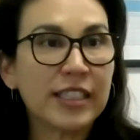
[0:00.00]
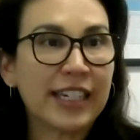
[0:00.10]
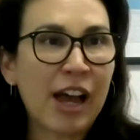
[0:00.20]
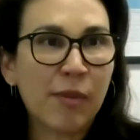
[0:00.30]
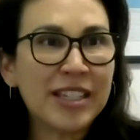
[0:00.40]
It's like,
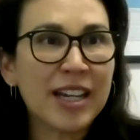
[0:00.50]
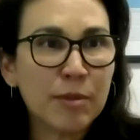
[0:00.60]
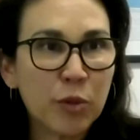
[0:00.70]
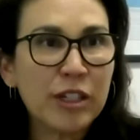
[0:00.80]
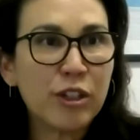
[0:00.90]
how many times
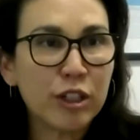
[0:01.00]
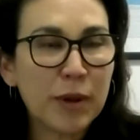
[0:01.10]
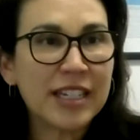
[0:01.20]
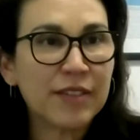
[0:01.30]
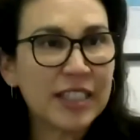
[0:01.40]
a week do you
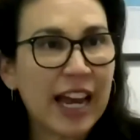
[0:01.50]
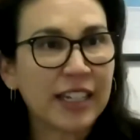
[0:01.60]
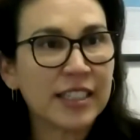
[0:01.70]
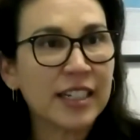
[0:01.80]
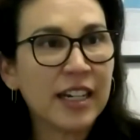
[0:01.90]
expect to have
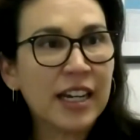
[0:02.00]
sex?